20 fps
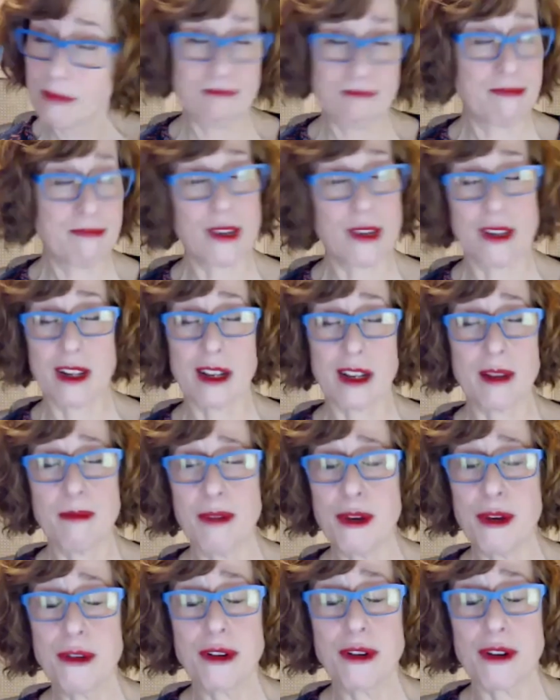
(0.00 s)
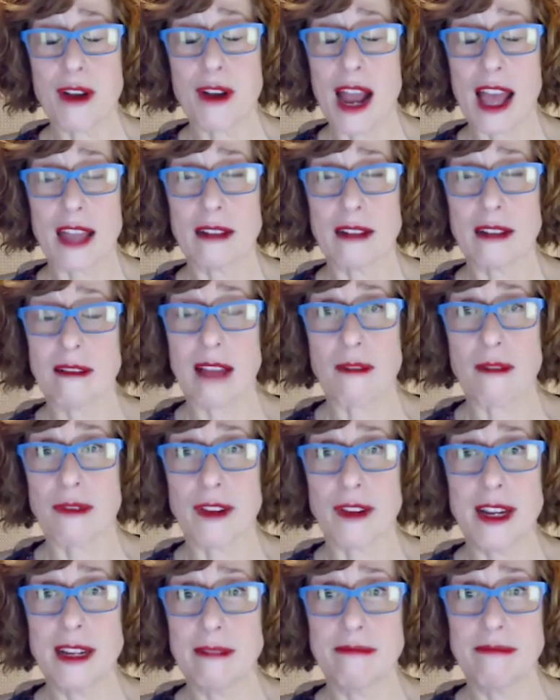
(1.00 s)
put a computer at
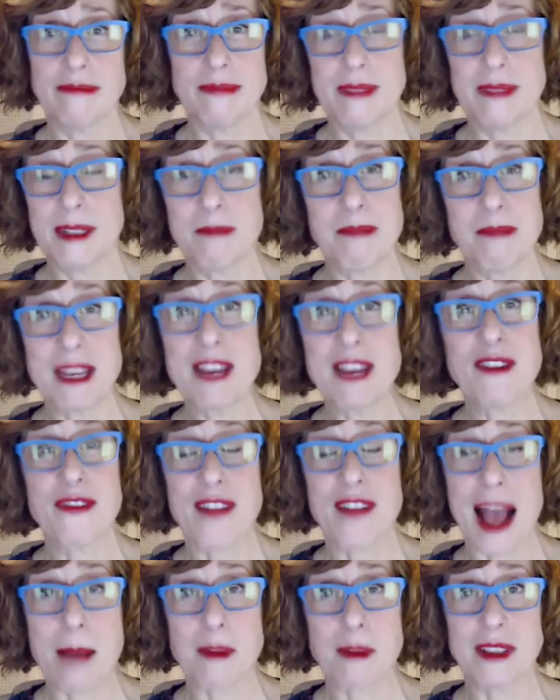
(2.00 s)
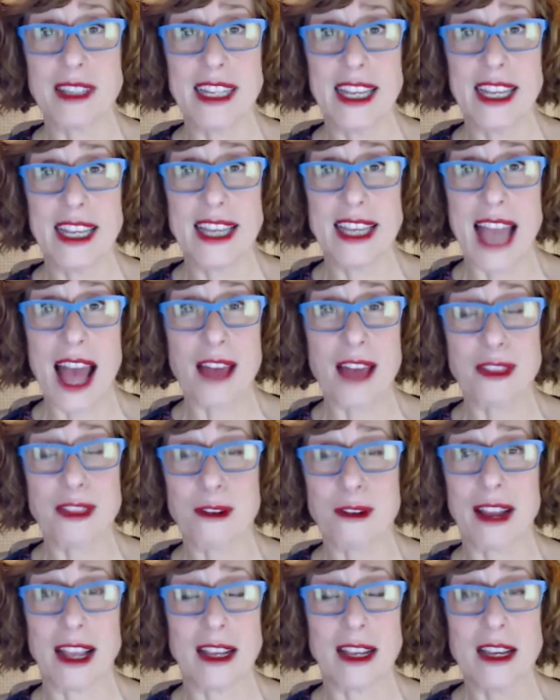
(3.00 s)
every big family
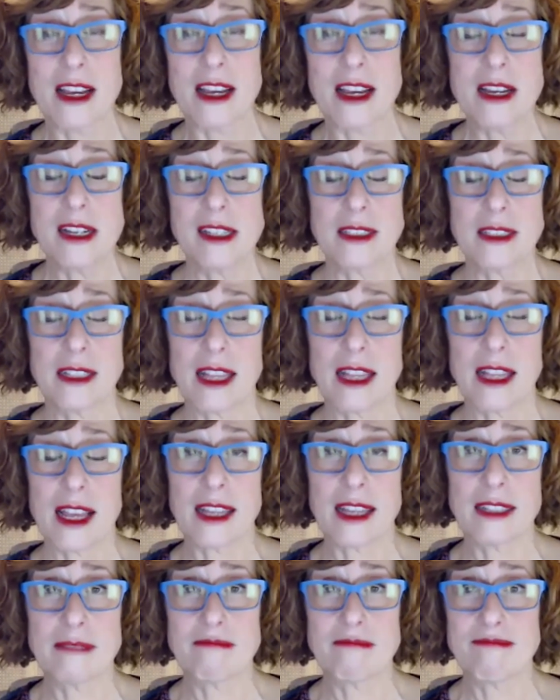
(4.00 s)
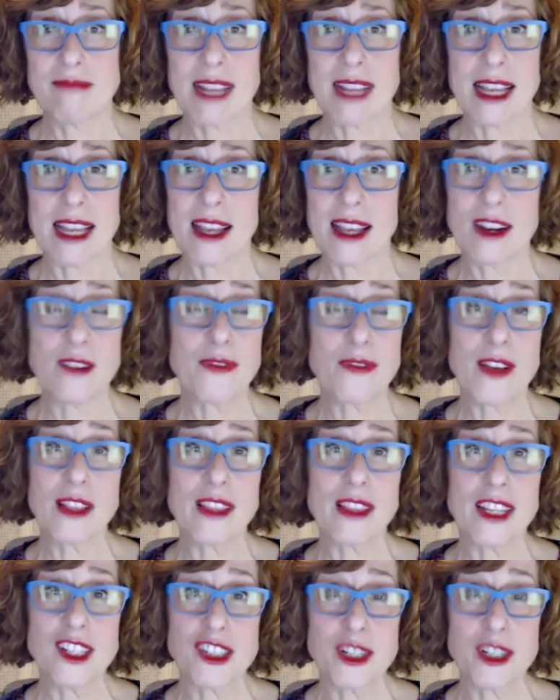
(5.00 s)
gathering. And it felt
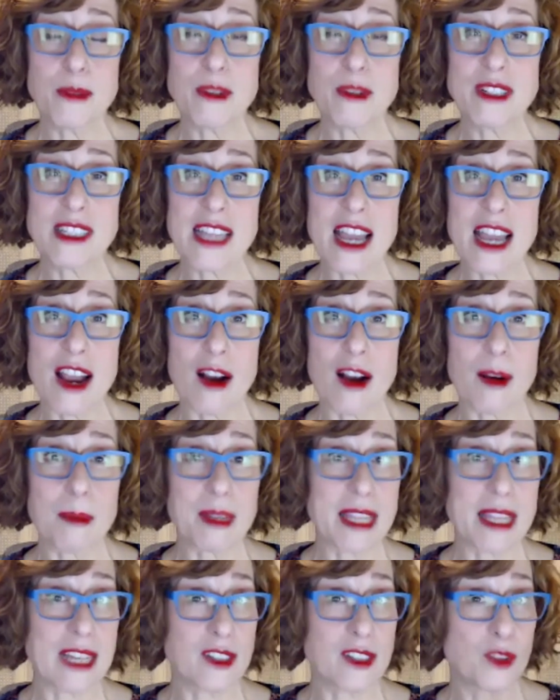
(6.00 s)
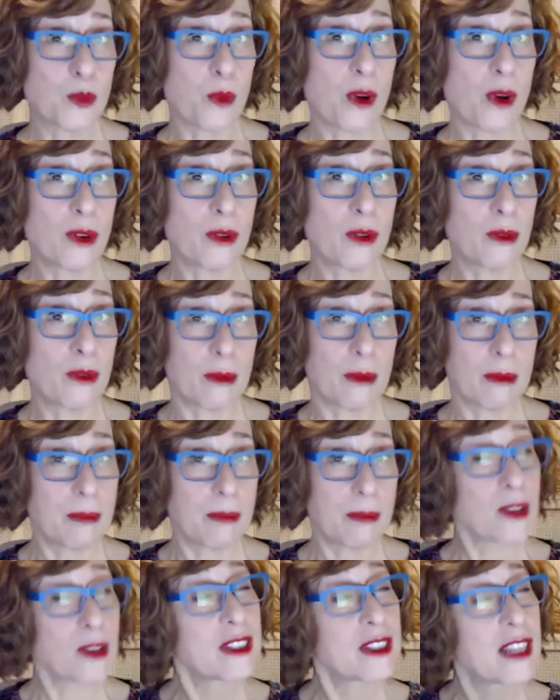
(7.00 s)
like she was there, but that's one
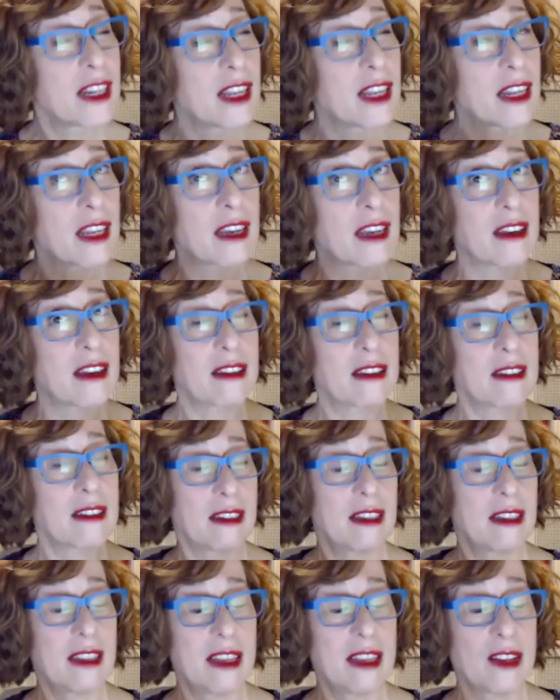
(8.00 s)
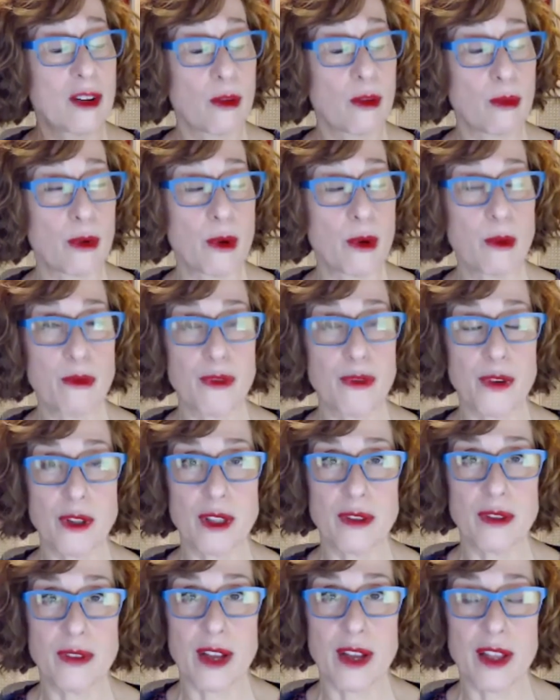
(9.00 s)
person in a room
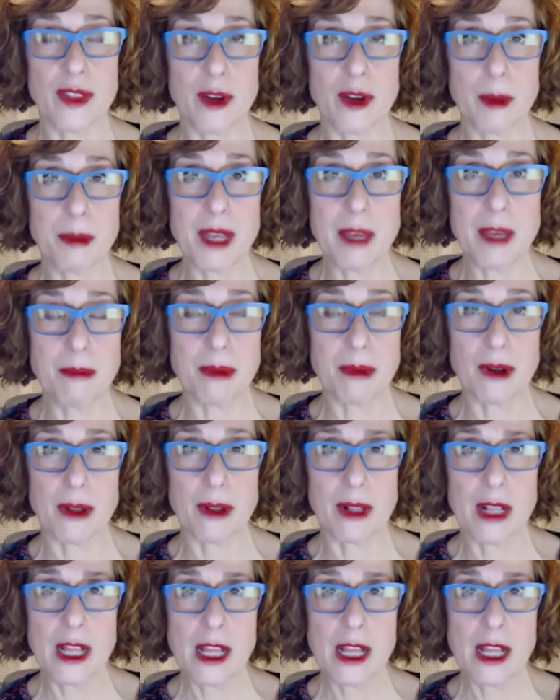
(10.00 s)
full of other people.